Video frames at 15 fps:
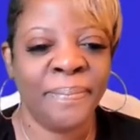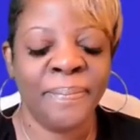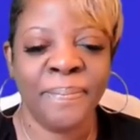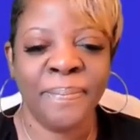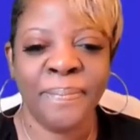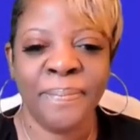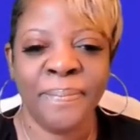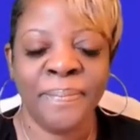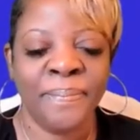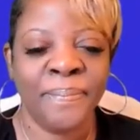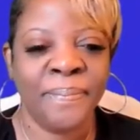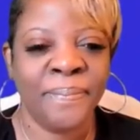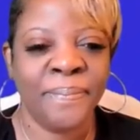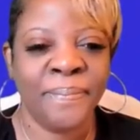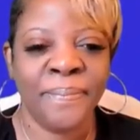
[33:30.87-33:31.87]

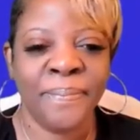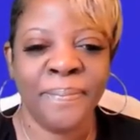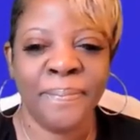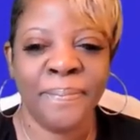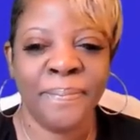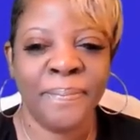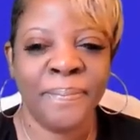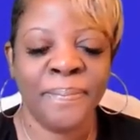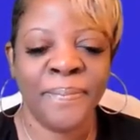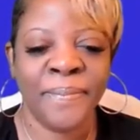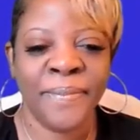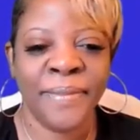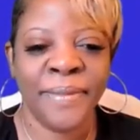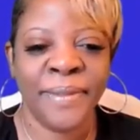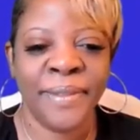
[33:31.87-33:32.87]

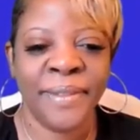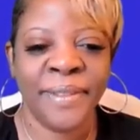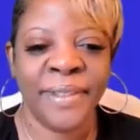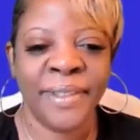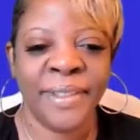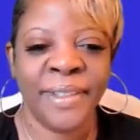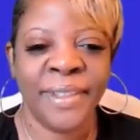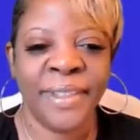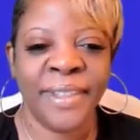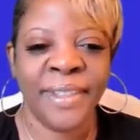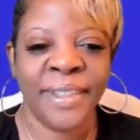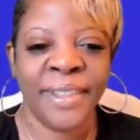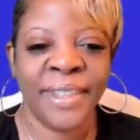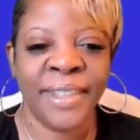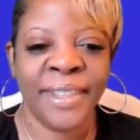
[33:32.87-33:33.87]

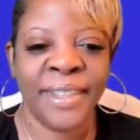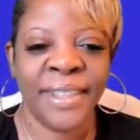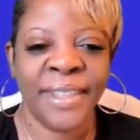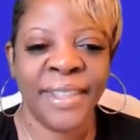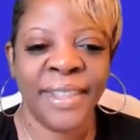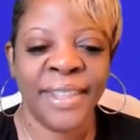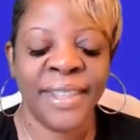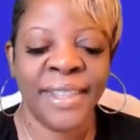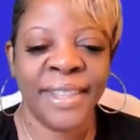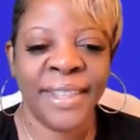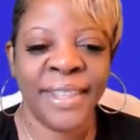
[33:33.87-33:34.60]
The person shown says nothing.